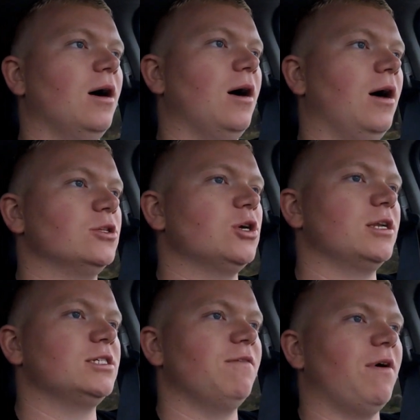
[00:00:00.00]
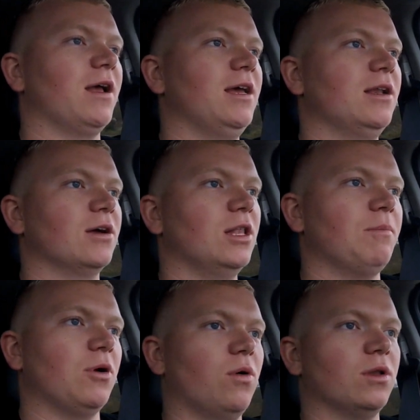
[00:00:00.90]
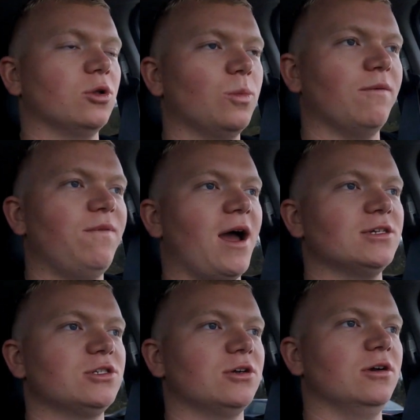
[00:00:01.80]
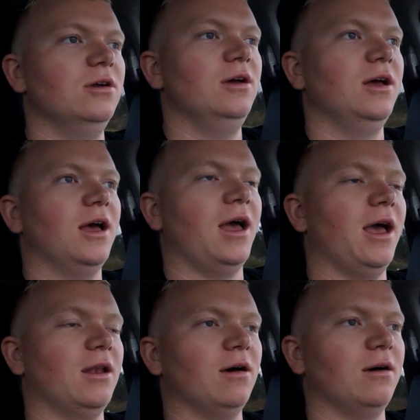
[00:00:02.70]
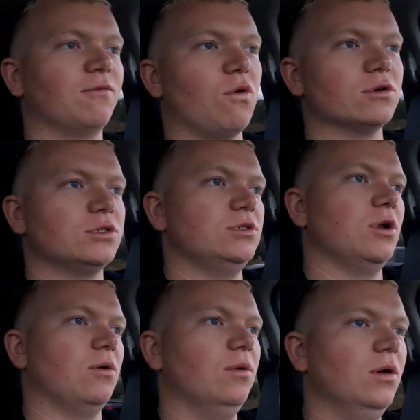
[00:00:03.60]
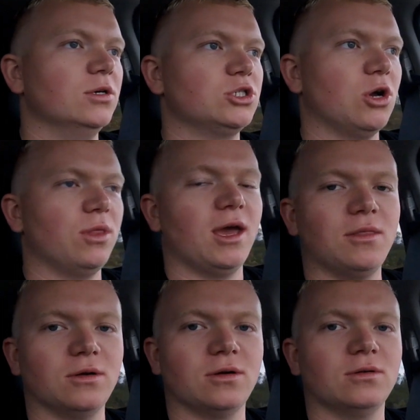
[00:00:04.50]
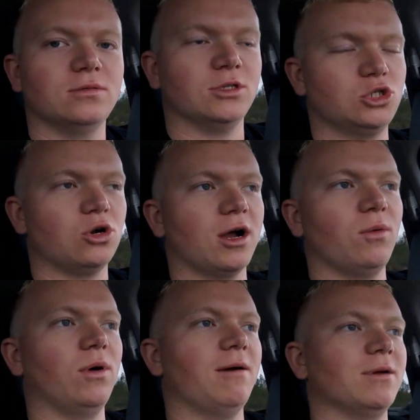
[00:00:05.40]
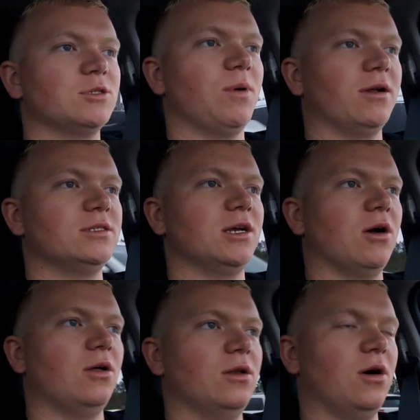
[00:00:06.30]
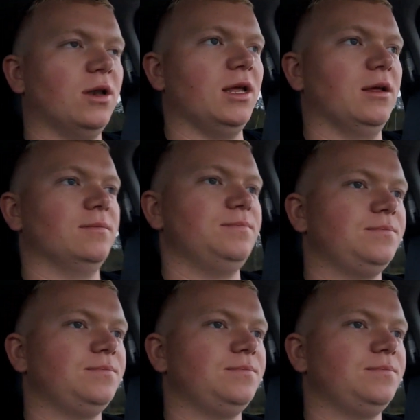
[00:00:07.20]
I'll try to see if I can get a clip going a little bit faster. And of course, show the truck and what I'm experiencing on it.